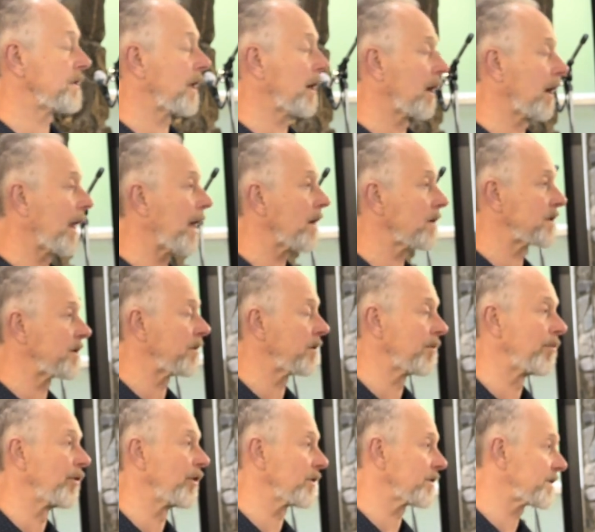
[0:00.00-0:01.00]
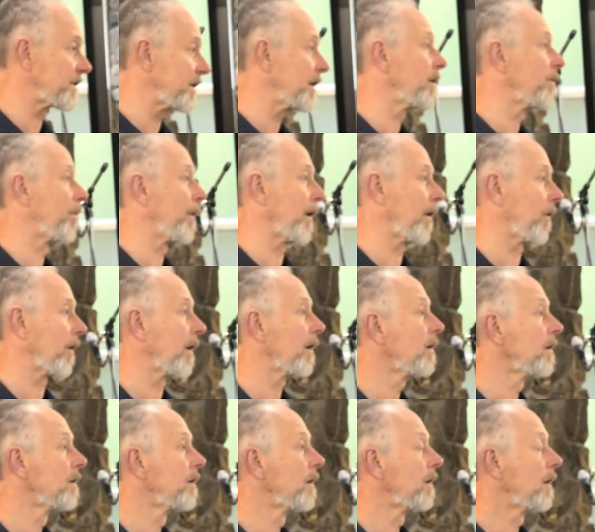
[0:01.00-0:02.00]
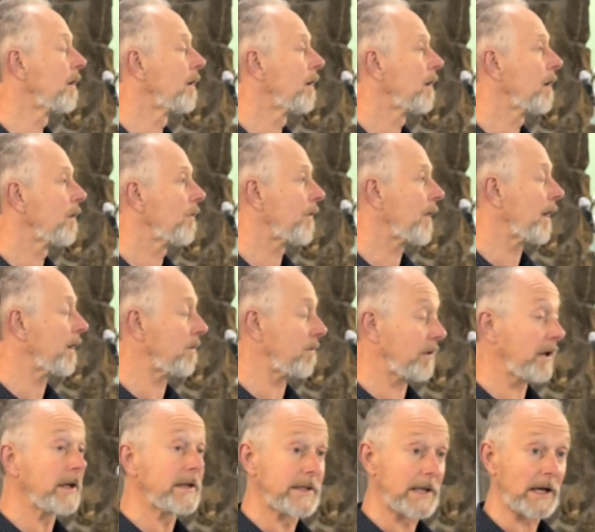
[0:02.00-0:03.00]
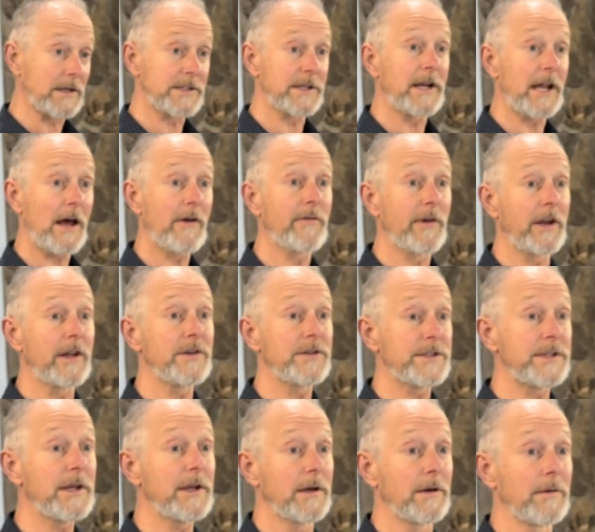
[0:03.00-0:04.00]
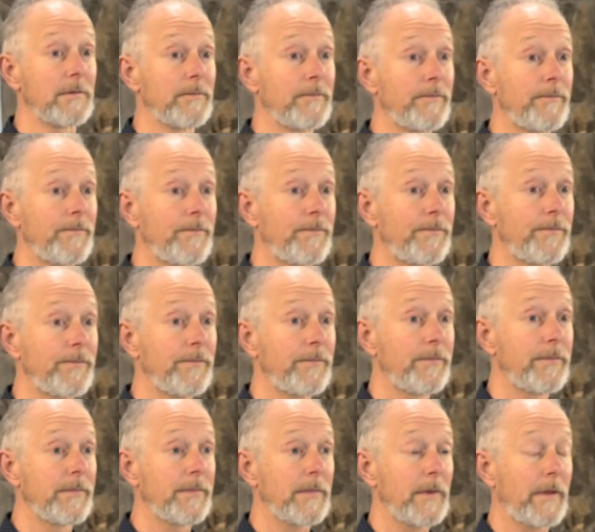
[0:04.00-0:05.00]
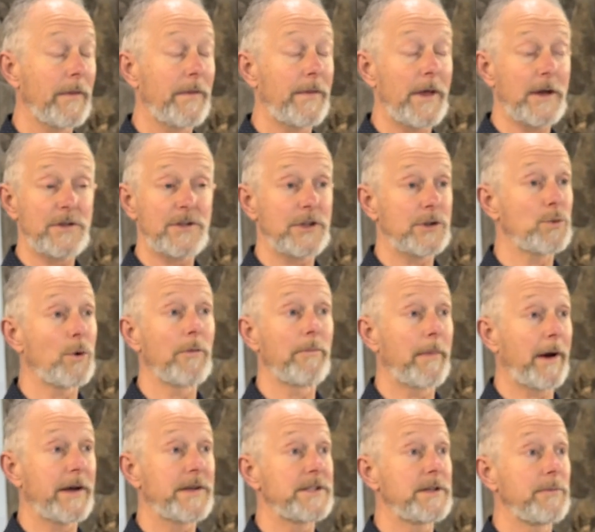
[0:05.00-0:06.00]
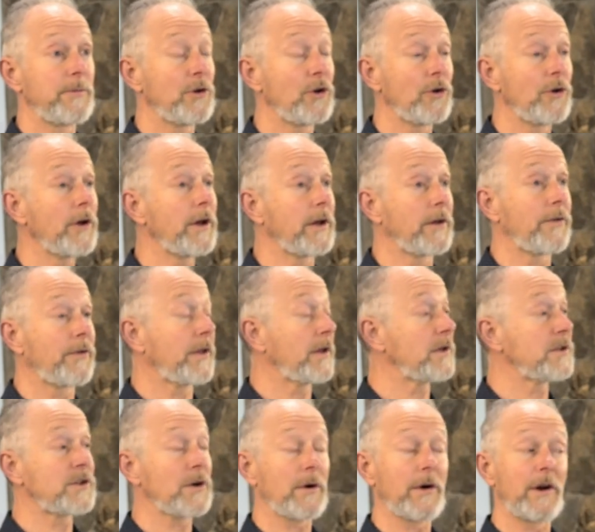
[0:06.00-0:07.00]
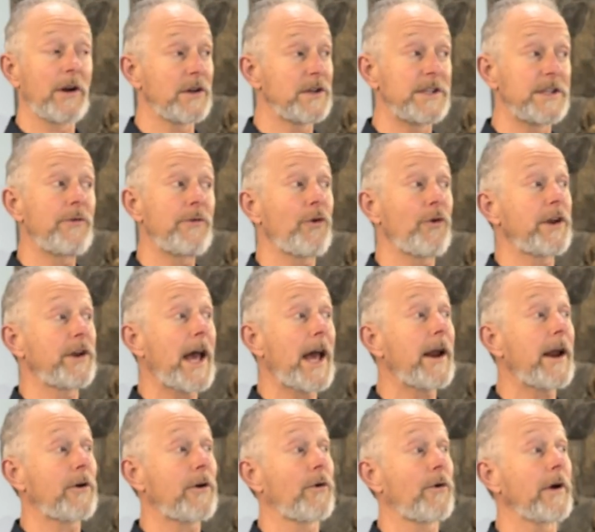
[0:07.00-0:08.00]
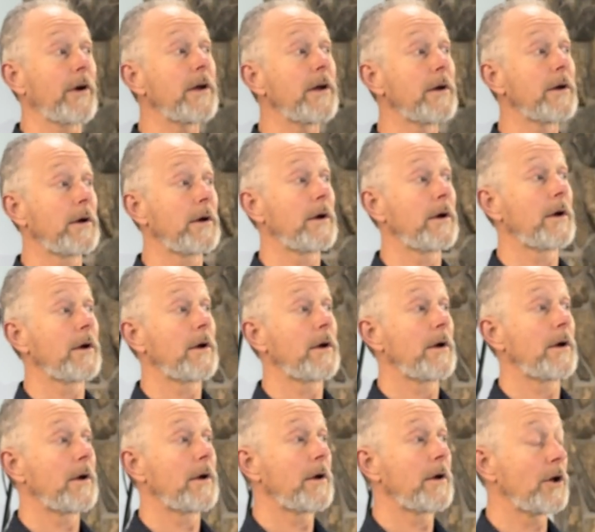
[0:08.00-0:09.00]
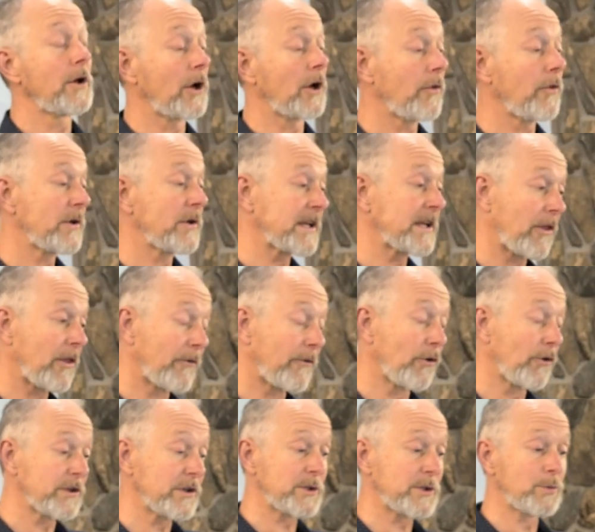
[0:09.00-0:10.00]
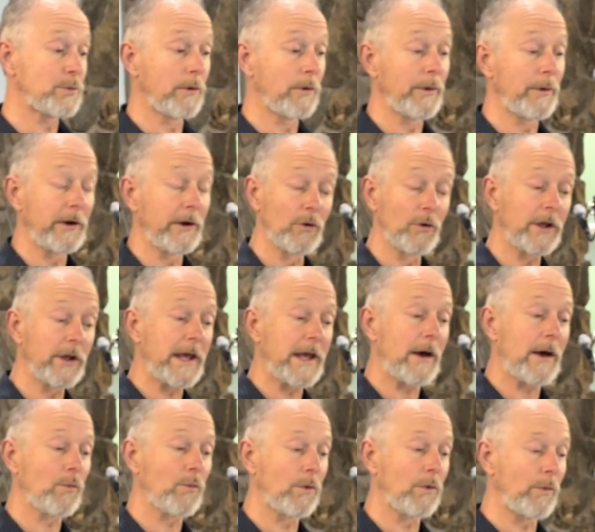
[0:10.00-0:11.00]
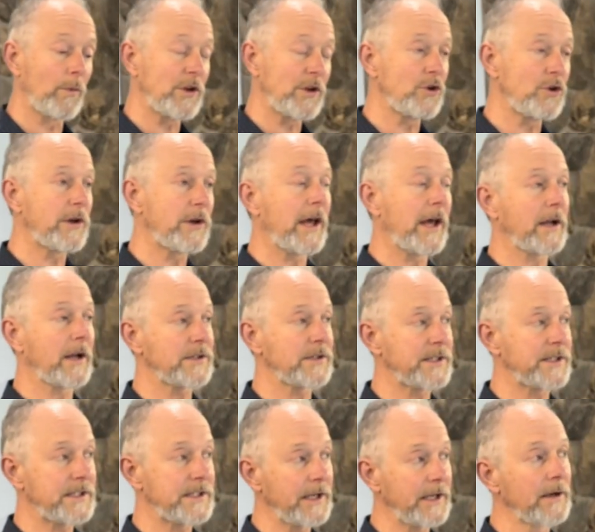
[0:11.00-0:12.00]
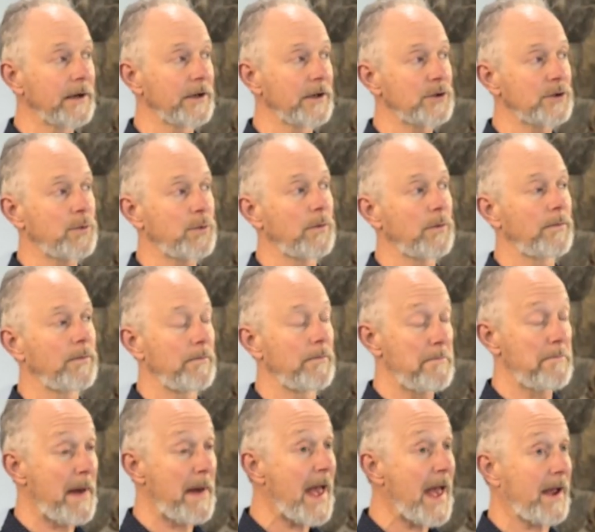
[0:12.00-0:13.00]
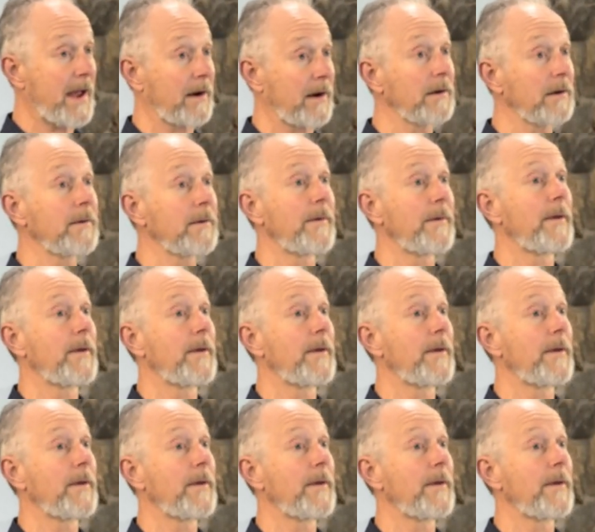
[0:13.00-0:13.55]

that allows him to be a sin bearer, that he doesn't have any sin. And that's just what makes him unique. Things are in a different category. These other verses we've been looking at, when you get a sinless man,